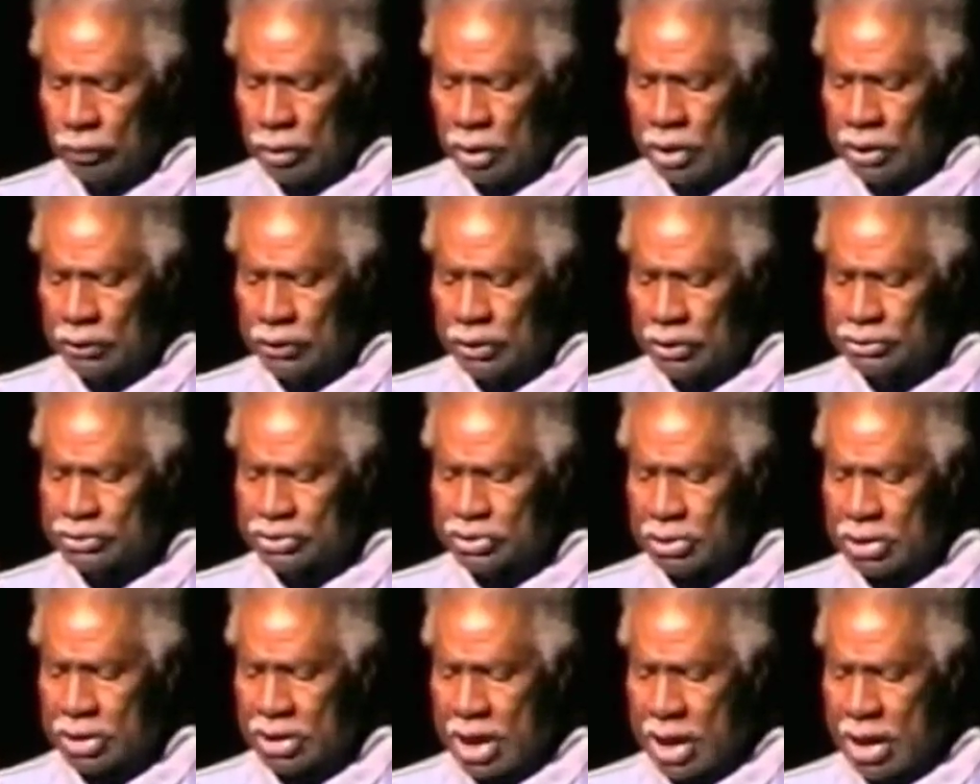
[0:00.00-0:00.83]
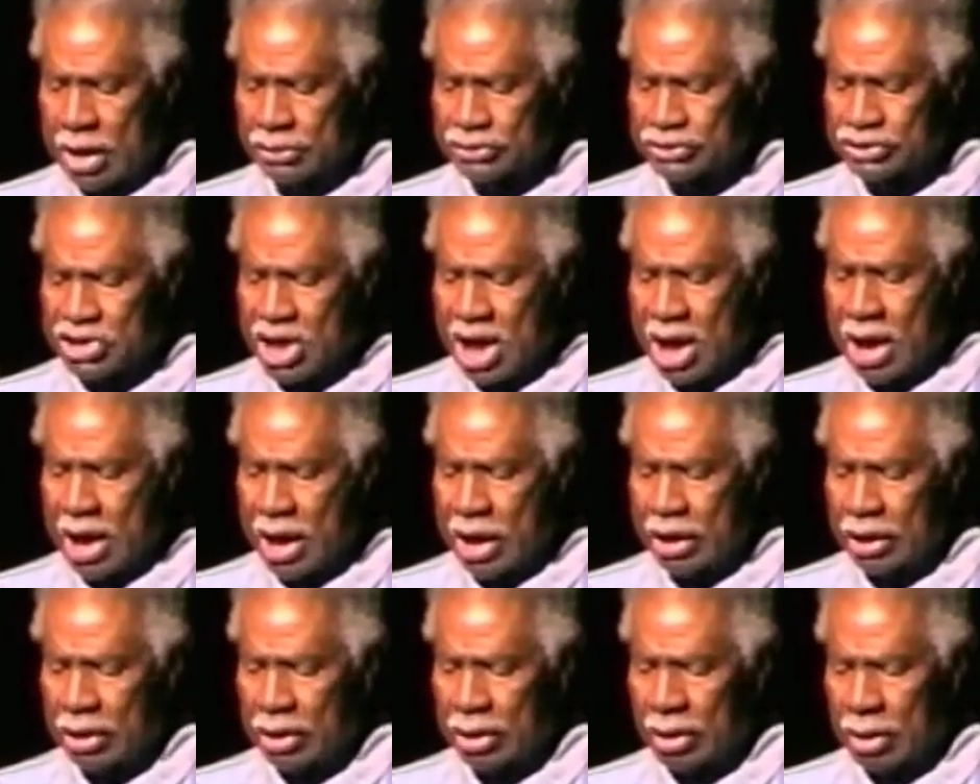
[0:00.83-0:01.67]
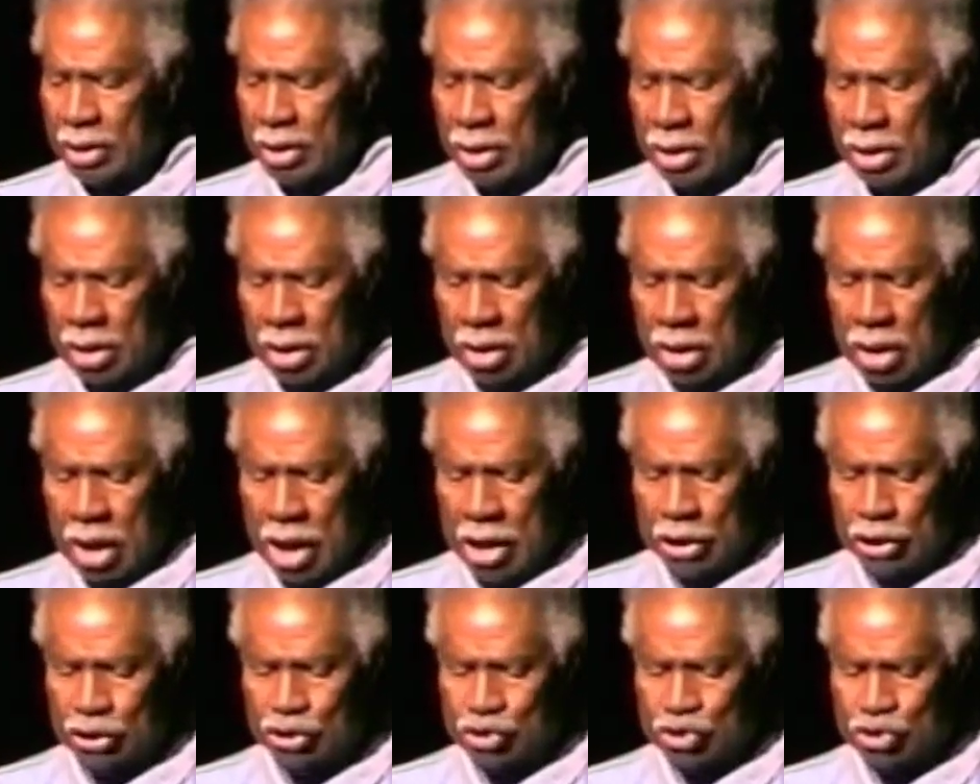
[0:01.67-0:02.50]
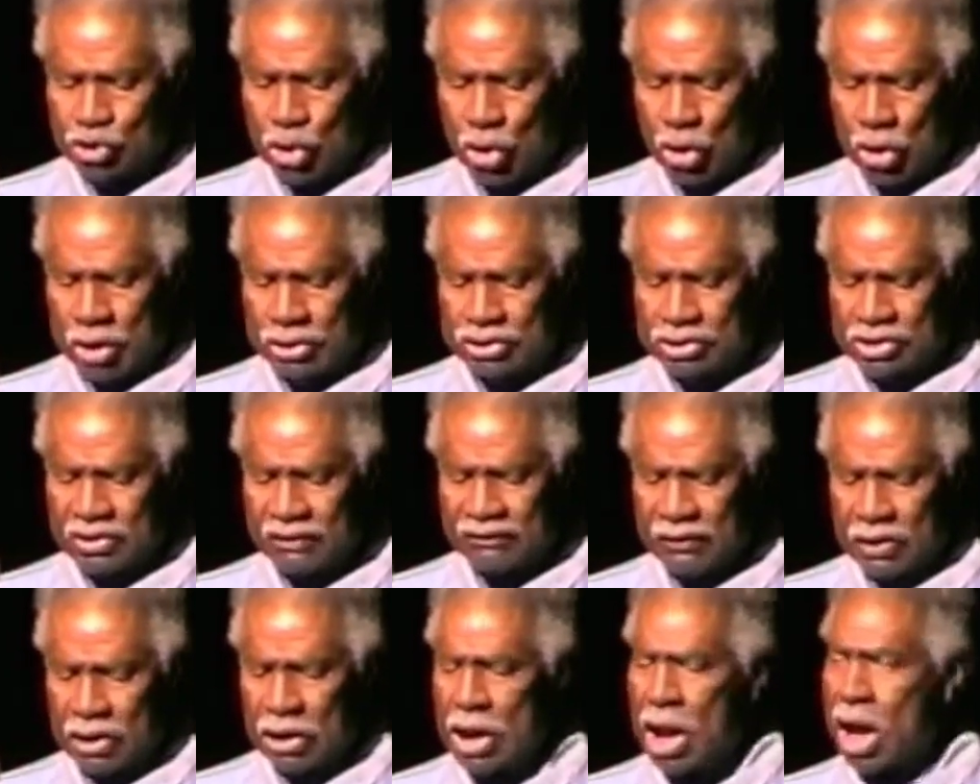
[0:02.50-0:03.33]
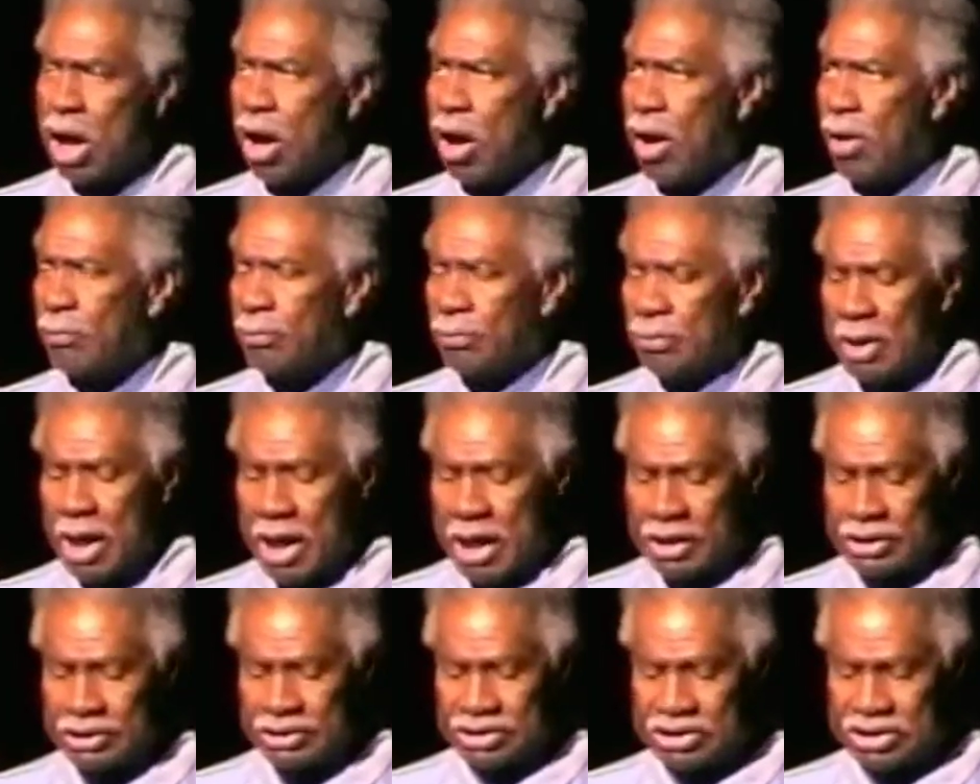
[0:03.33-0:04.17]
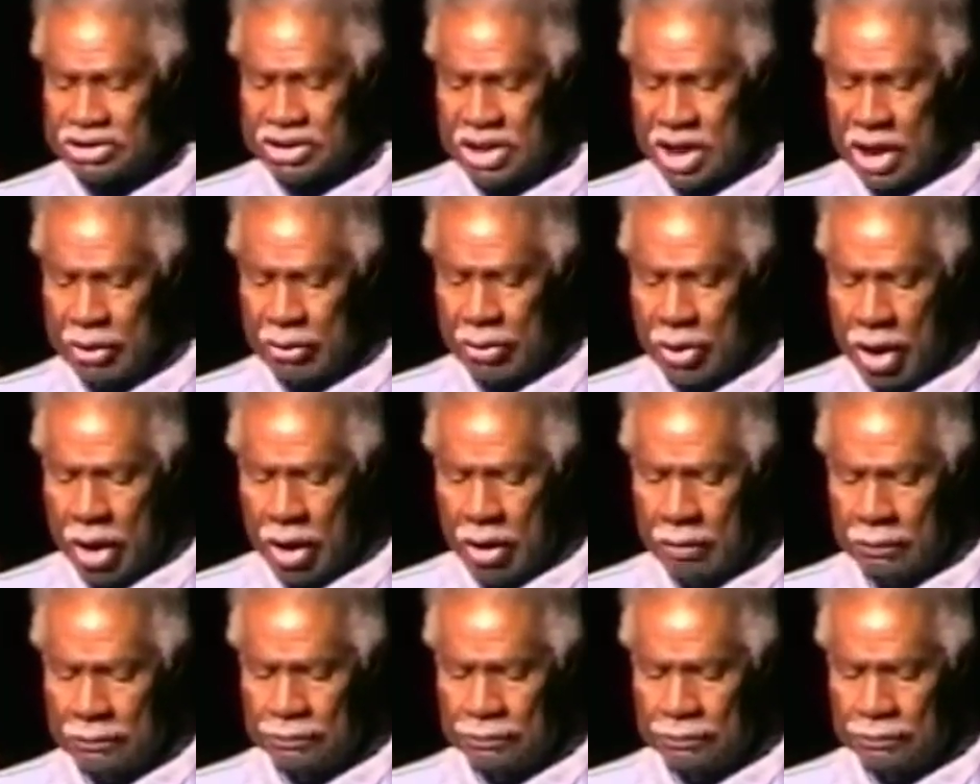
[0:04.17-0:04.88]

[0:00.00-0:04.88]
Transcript: in our side and a source of alarm and terror.